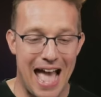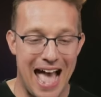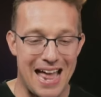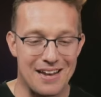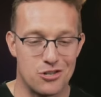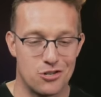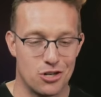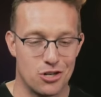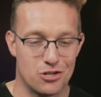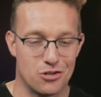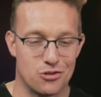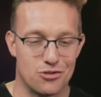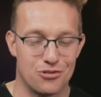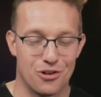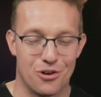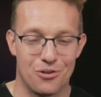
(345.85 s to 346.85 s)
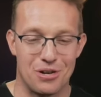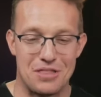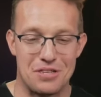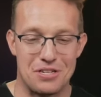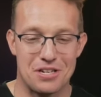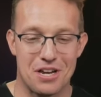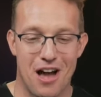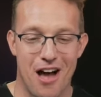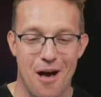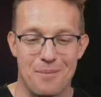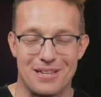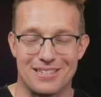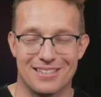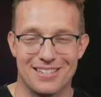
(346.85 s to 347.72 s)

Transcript: at Justin Trudeau in these comments.